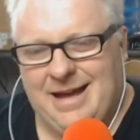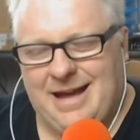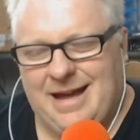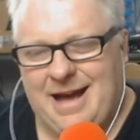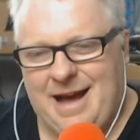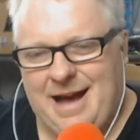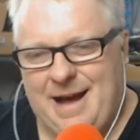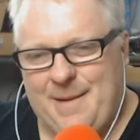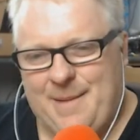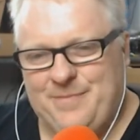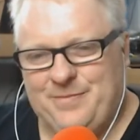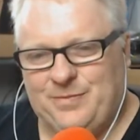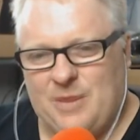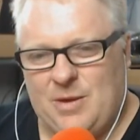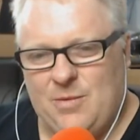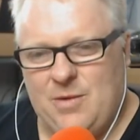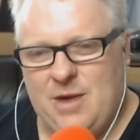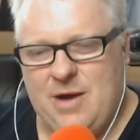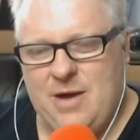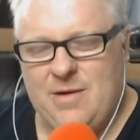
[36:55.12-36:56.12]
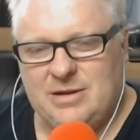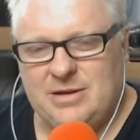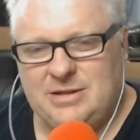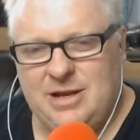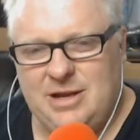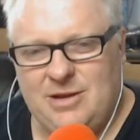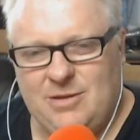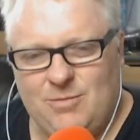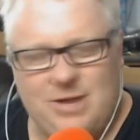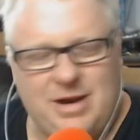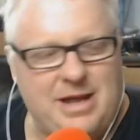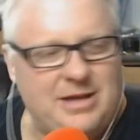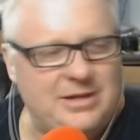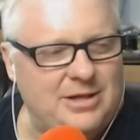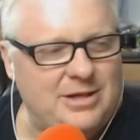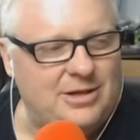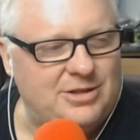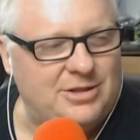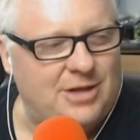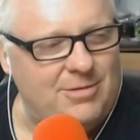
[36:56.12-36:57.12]
Where else you got? What
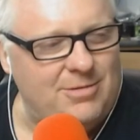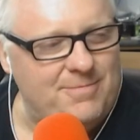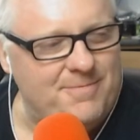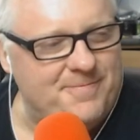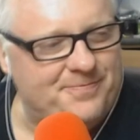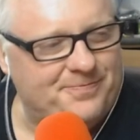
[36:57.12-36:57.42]
else you got, Joe?